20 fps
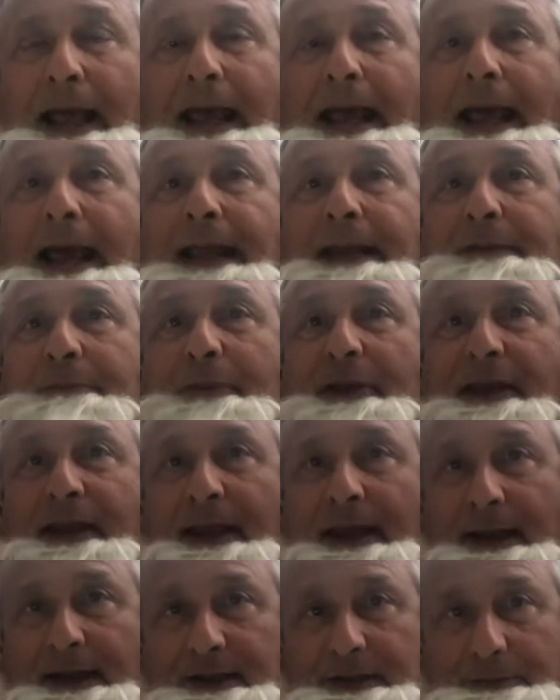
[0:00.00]
and it
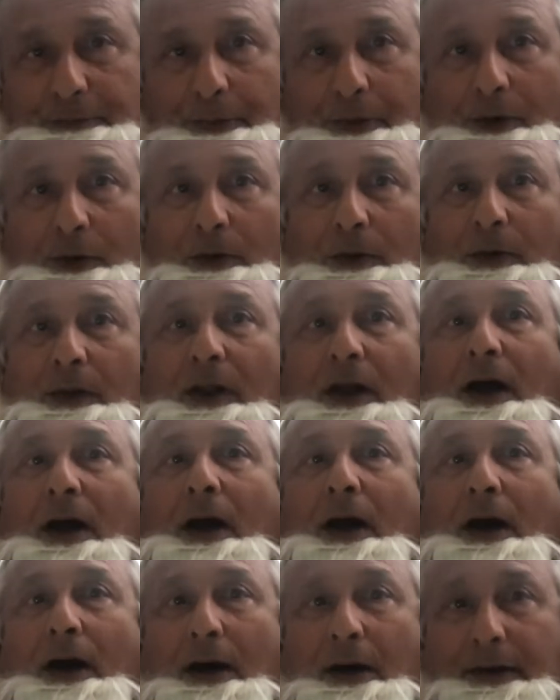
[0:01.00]
began to pull
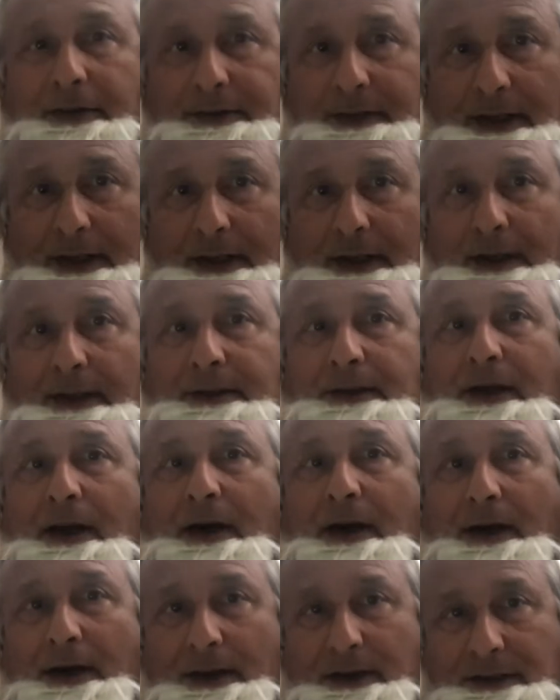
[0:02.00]
harder and
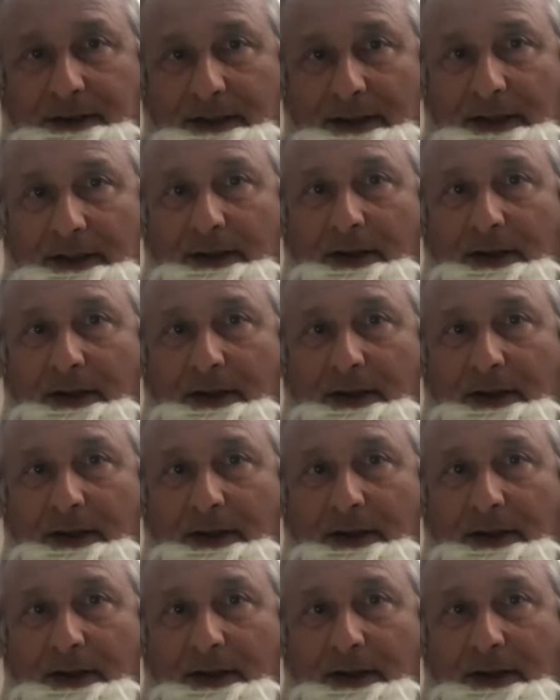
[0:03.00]
harder and